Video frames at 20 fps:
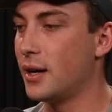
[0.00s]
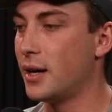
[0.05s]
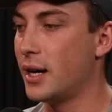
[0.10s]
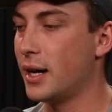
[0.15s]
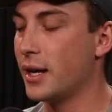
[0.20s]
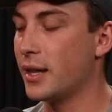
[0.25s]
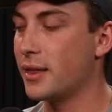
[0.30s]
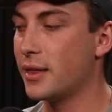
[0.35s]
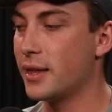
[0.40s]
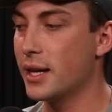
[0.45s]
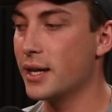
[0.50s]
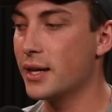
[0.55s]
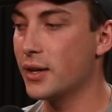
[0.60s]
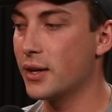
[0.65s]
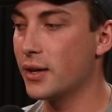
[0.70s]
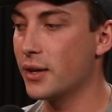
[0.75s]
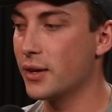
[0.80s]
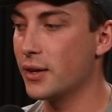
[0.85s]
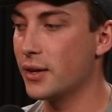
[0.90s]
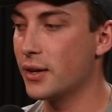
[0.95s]
I
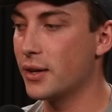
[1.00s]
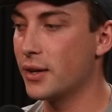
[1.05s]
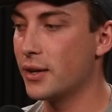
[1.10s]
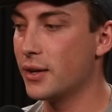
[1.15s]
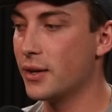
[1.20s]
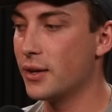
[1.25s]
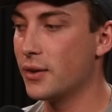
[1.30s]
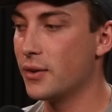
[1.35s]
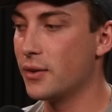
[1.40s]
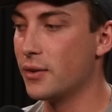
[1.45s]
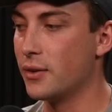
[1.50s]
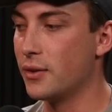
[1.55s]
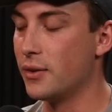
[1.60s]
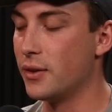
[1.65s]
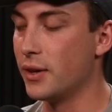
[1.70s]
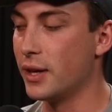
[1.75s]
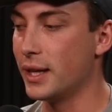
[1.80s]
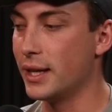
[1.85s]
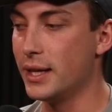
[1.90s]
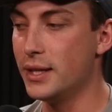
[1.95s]
think
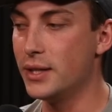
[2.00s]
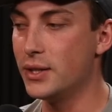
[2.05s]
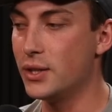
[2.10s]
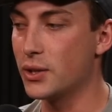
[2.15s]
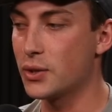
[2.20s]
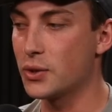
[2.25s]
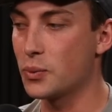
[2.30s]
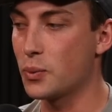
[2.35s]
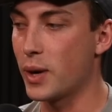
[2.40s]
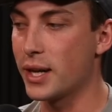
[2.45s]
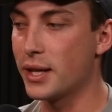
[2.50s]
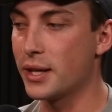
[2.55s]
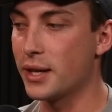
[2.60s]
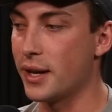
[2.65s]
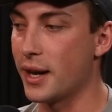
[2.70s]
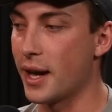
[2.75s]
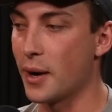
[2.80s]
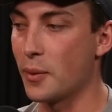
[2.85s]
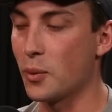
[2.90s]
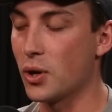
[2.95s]
the easiest way to
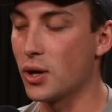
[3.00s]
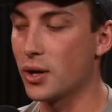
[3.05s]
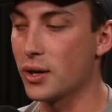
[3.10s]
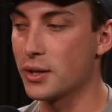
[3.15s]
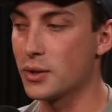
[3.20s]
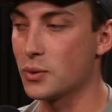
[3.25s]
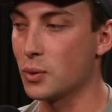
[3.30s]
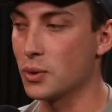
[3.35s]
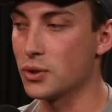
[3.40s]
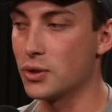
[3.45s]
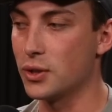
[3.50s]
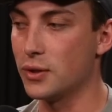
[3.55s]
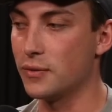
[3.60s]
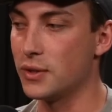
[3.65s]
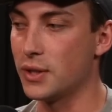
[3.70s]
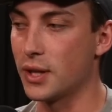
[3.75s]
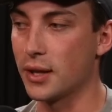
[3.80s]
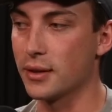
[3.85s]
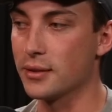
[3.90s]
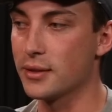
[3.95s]
network is once
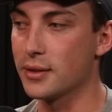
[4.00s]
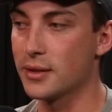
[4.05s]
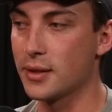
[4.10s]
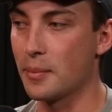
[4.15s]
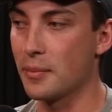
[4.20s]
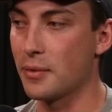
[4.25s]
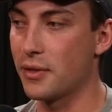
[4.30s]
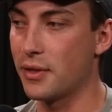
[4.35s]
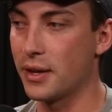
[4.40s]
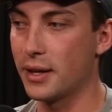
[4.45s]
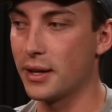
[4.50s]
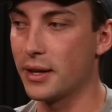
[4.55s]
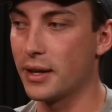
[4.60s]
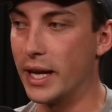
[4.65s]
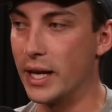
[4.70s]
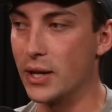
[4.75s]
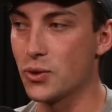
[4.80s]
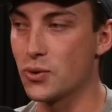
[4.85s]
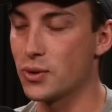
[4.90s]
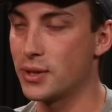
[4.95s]
you've done something
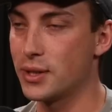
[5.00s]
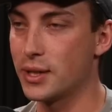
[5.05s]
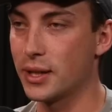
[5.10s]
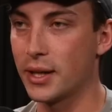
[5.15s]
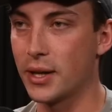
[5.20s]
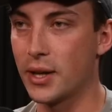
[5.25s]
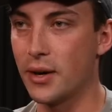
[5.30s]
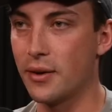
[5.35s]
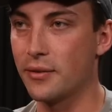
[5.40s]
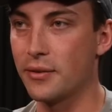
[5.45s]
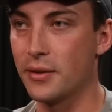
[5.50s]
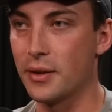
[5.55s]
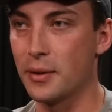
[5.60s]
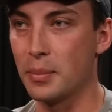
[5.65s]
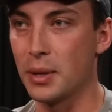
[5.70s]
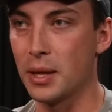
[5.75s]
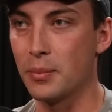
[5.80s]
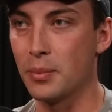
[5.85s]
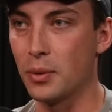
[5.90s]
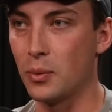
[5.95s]
interesting enough
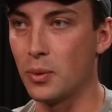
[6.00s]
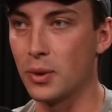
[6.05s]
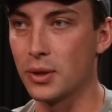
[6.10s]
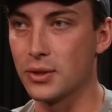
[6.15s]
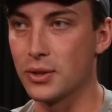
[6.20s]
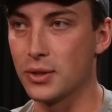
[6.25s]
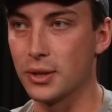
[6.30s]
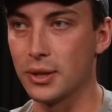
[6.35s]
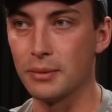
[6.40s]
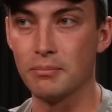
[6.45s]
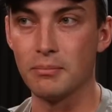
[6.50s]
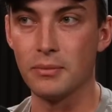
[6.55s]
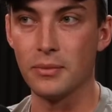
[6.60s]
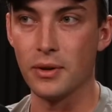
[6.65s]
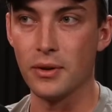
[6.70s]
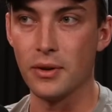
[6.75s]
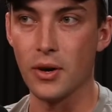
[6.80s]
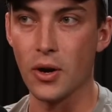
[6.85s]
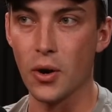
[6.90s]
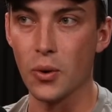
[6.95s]
that people want to
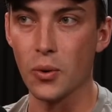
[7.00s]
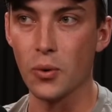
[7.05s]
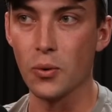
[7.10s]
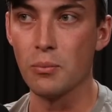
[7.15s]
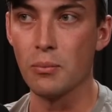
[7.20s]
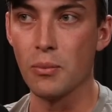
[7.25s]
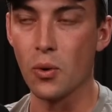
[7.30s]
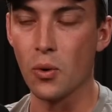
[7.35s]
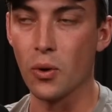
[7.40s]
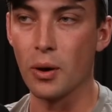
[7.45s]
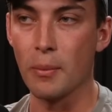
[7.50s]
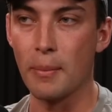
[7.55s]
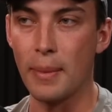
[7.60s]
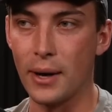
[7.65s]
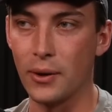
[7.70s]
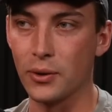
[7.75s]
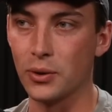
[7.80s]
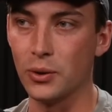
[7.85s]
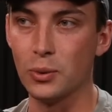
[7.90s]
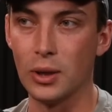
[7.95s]
know more
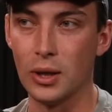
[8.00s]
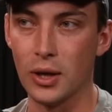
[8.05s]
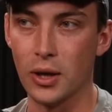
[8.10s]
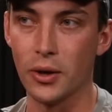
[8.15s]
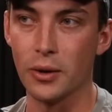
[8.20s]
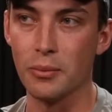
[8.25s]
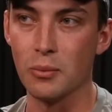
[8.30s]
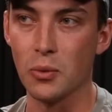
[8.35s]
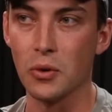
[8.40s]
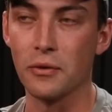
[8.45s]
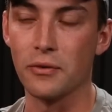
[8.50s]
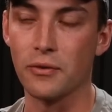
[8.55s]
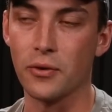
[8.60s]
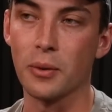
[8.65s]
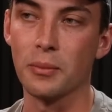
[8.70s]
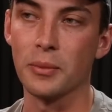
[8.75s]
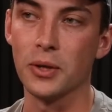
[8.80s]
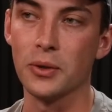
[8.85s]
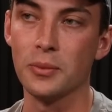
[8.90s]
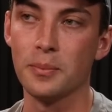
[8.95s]
about you, learn more
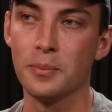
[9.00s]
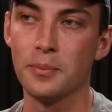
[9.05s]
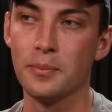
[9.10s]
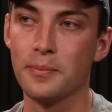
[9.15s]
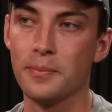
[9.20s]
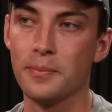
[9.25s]
from you.